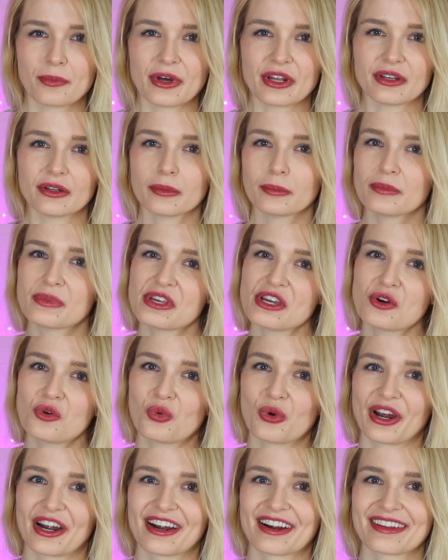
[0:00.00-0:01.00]
but be
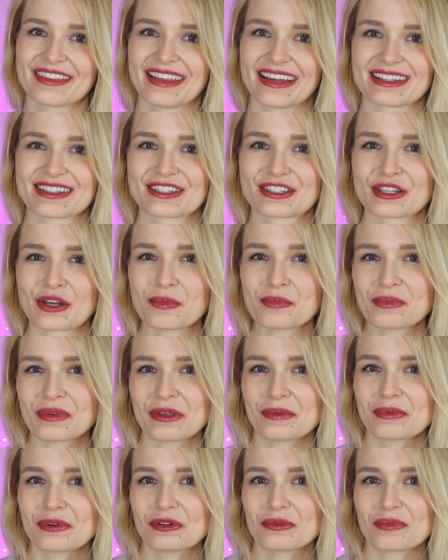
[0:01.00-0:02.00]
aware that some
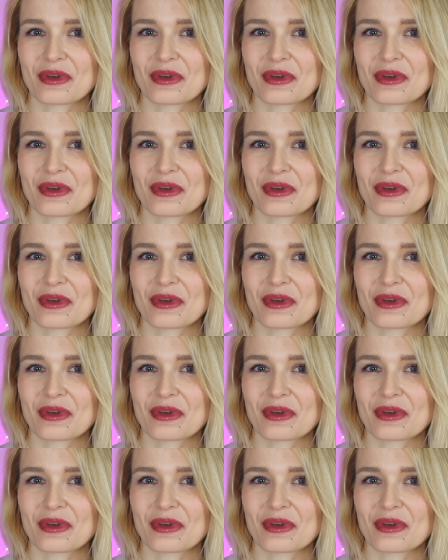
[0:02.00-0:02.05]
people